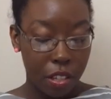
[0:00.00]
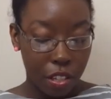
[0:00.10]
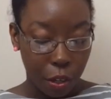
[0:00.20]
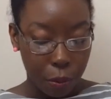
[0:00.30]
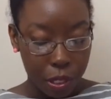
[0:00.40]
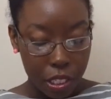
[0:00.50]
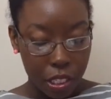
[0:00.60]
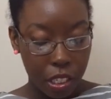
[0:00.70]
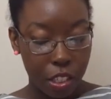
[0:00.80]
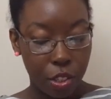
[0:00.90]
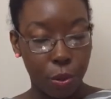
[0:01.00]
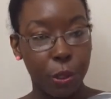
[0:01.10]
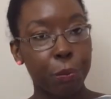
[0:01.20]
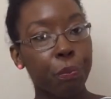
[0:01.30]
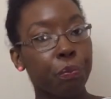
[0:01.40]
So let's get into
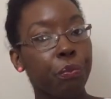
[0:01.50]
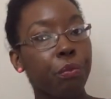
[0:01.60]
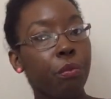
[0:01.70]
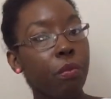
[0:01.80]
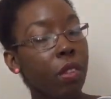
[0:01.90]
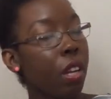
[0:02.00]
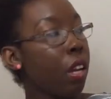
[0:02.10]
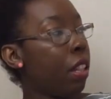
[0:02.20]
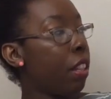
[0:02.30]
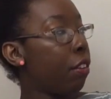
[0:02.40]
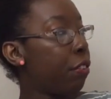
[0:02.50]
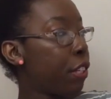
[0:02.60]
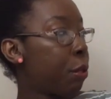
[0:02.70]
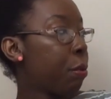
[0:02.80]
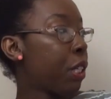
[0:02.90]
it. The
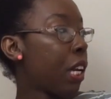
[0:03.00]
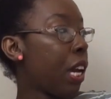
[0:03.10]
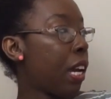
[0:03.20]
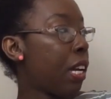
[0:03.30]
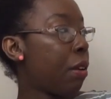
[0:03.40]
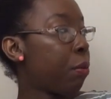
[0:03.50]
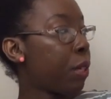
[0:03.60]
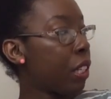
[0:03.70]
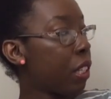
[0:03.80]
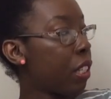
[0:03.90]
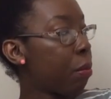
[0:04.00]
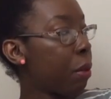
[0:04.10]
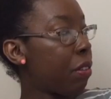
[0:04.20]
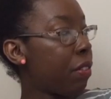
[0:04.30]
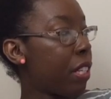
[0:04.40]
first book I am reading this
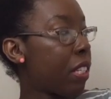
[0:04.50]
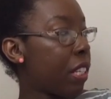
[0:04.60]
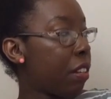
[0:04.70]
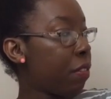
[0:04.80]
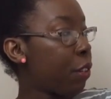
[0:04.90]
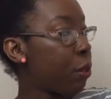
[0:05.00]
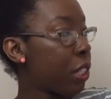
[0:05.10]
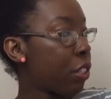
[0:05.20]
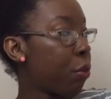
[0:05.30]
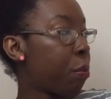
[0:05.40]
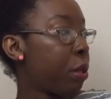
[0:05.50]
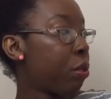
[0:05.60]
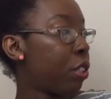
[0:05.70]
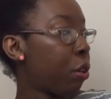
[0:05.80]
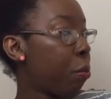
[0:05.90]
month is Influencer:
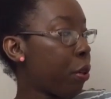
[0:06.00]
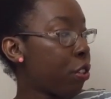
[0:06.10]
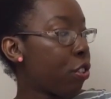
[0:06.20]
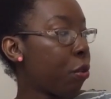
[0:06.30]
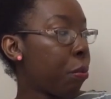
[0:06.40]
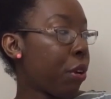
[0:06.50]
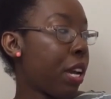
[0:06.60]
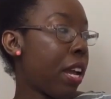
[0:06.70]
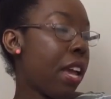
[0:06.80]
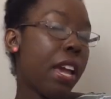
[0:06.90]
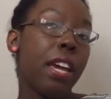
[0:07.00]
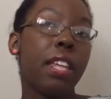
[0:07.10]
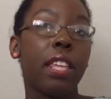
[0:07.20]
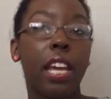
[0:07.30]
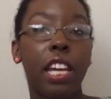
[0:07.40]
Building Your Personal Brand
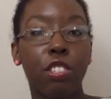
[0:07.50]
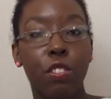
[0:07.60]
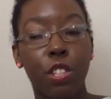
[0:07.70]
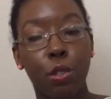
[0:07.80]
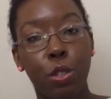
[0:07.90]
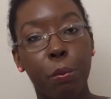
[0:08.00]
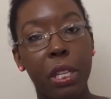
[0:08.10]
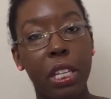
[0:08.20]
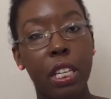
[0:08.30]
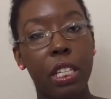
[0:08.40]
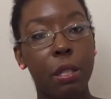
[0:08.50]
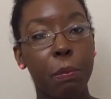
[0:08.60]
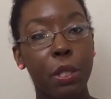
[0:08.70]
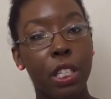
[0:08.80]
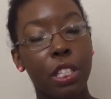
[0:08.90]
in the Age of Social Media. This
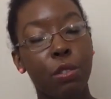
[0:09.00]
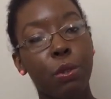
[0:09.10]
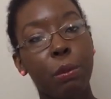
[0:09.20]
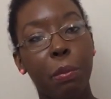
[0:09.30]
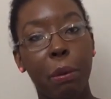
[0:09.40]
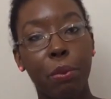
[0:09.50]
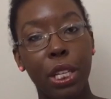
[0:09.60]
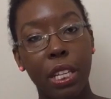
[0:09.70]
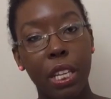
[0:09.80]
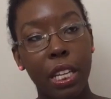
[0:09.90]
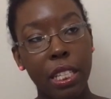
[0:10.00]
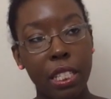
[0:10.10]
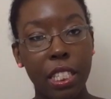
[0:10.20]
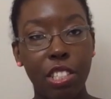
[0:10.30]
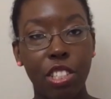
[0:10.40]
book is written by Brittany
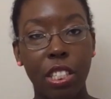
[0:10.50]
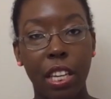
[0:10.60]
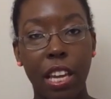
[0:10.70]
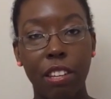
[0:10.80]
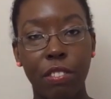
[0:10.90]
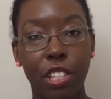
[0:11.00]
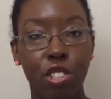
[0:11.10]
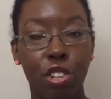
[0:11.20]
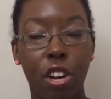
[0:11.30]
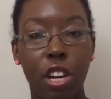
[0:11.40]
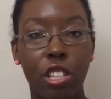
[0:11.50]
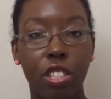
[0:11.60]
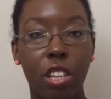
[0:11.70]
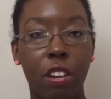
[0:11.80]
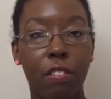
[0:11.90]
Hennessy. She's kind of in
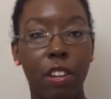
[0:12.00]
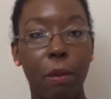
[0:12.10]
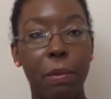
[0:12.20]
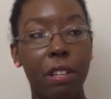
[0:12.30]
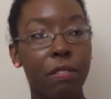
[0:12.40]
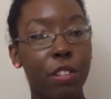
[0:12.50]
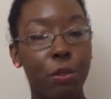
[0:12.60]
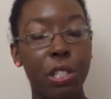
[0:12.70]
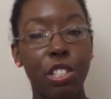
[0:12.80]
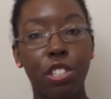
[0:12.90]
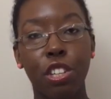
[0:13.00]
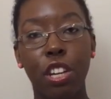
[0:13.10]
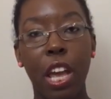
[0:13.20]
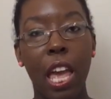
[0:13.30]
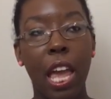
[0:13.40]
charge of
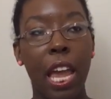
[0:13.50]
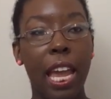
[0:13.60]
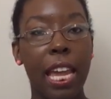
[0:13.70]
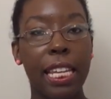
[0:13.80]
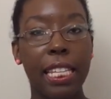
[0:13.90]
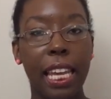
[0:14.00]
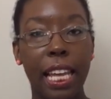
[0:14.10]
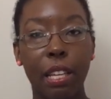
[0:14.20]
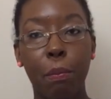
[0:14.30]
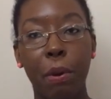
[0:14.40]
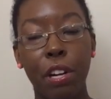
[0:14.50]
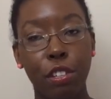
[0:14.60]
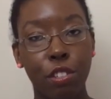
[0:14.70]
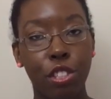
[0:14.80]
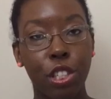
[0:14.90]
influencer and talent
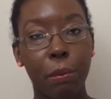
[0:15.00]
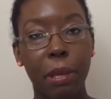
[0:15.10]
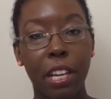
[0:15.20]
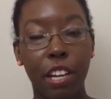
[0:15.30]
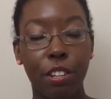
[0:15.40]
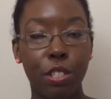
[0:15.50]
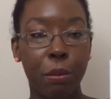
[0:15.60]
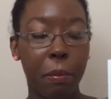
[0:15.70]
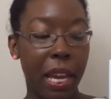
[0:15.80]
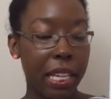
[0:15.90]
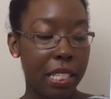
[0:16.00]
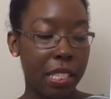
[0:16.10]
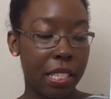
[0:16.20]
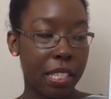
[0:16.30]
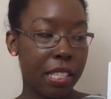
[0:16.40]
partnership at Hearst
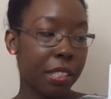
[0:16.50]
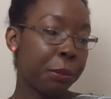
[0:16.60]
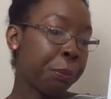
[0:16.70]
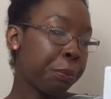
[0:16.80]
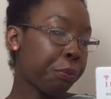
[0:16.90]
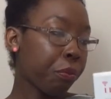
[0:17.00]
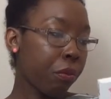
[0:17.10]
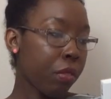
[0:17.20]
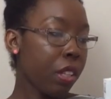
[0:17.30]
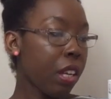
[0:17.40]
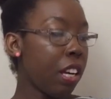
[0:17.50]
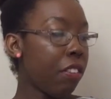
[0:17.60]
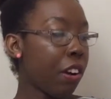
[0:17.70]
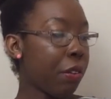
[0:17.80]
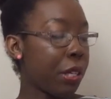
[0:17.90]
Magazines. And
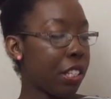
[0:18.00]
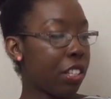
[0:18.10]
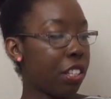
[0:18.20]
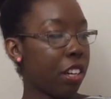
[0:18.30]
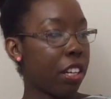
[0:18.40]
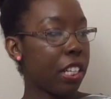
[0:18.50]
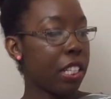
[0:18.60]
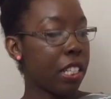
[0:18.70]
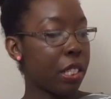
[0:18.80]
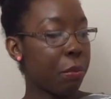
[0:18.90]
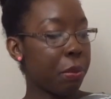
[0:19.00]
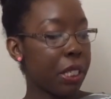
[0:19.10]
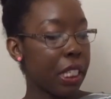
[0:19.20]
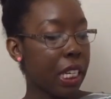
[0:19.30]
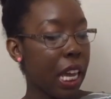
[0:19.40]
I've already started this
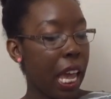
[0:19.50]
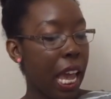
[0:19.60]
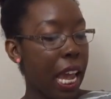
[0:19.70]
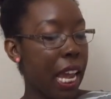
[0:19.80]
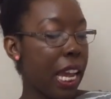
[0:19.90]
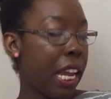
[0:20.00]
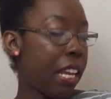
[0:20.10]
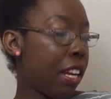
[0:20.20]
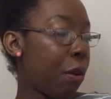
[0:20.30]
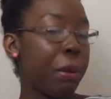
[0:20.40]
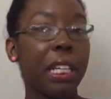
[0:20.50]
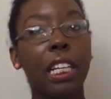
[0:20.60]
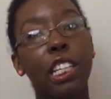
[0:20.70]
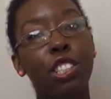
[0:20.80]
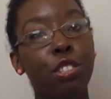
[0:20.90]
book, and oh my
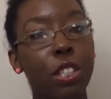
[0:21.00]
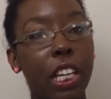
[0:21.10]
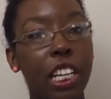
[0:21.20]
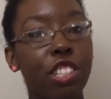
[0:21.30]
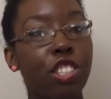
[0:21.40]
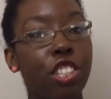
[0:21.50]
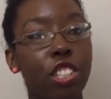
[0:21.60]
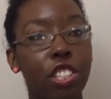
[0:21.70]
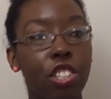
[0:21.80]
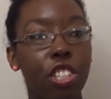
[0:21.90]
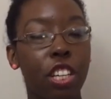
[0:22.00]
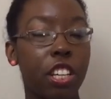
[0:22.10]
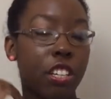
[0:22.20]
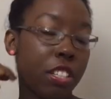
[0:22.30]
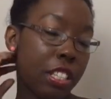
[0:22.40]
gosh, you guys, she
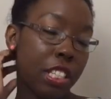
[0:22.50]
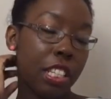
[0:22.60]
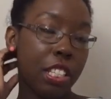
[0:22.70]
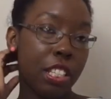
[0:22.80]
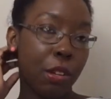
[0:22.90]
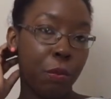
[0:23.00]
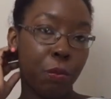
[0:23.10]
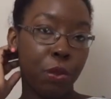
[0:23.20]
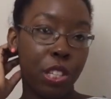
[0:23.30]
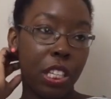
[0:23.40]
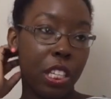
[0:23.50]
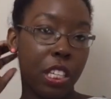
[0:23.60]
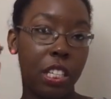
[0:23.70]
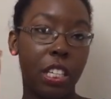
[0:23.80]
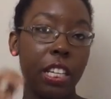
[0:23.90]
shares some really
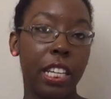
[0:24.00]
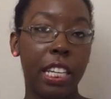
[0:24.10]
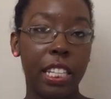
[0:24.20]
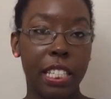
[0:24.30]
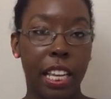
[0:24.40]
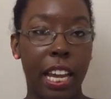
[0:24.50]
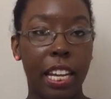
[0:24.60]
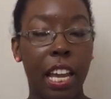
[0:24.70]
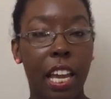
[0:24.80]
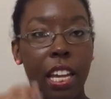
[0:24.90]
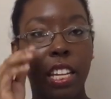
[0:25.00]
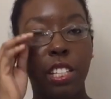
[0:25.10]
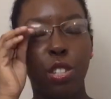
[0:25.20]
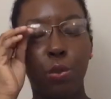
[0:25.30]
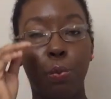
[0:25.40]
good insight
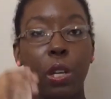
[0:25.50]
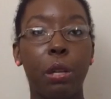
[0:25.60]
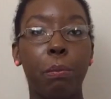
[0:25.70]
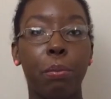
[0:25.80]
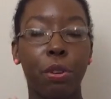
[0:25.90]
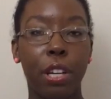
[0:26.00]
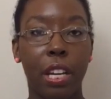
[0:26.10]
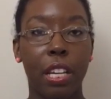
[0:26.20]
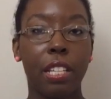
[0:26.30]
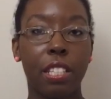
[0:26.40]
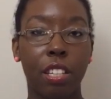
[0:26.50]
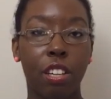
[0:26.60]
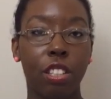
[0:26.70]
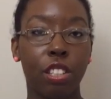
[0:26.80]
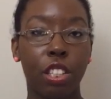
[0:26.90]
into what brands
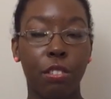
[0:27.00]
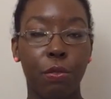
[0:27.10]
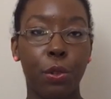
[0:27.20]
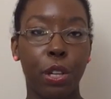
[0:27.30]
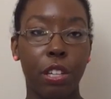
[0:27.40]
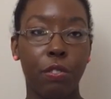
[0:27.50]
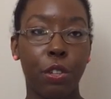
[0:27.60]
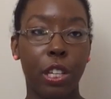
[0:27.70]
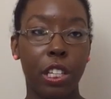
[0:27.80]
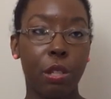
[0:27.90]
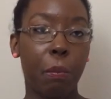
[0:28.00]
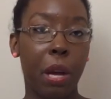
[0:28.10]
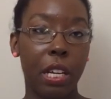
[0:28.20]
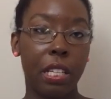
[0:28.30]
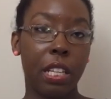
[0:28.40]
are looking for if you're into
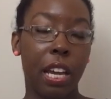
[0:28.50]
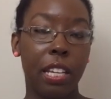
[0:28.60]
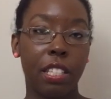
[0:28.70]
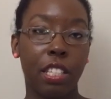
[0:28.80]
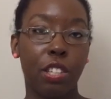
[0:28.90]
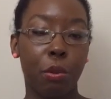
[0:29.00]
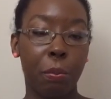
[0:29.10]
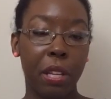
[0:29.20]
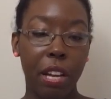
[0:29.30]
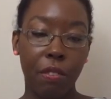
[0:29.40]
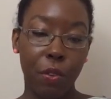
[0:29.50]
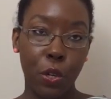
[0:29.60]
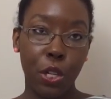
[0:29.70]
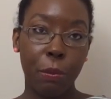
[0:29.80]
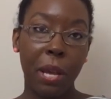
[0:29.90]
monetizing your
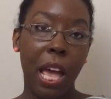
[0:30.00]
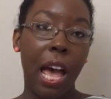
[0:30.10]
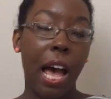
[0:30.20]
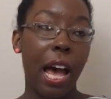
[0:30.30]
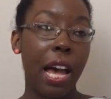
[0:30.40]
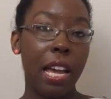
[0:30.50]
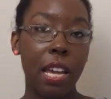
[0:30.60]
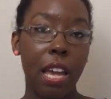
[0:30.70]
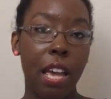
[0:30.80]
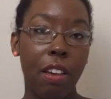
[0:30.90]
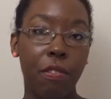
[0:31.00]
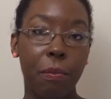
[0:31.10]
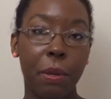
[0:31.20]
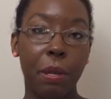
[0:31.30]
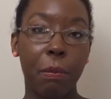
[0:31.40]
platform. I
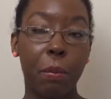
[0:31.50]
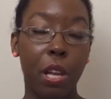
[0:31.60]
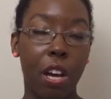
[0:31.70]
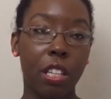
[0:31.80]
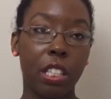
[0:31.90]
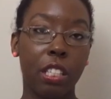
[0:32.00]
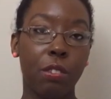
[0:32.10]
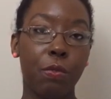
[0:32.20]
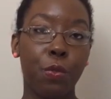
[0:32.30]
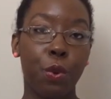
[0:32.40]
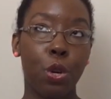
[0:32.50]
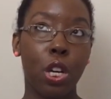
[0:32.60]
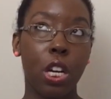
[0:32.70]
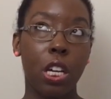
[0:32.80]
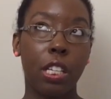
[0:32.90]
have been blogging
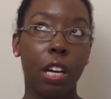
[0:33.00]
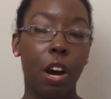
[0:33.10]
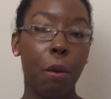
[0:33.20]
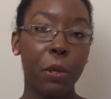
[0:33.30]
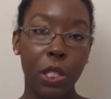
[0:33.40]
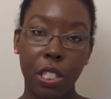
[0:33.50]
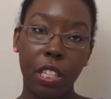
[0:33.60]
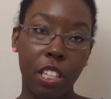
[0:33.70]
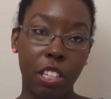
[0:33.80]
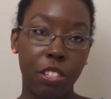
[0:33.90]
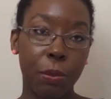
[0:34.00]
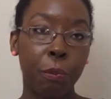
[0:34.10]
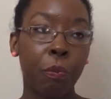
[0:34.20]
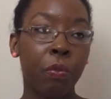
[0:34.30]
for almost 10 years.